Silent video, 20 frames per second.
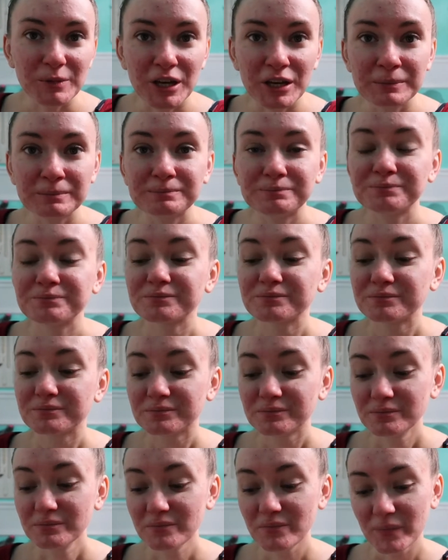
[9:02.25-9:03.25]
But
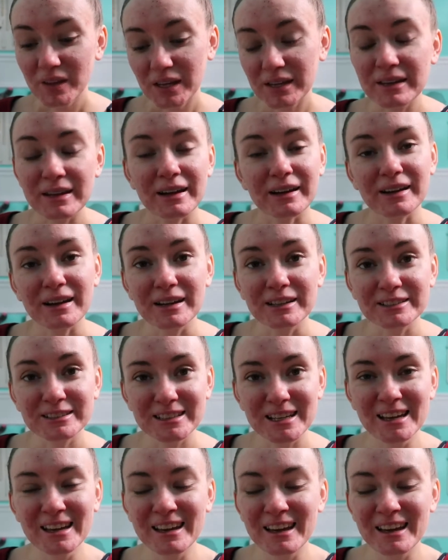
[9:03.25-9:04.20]
yeah, guys.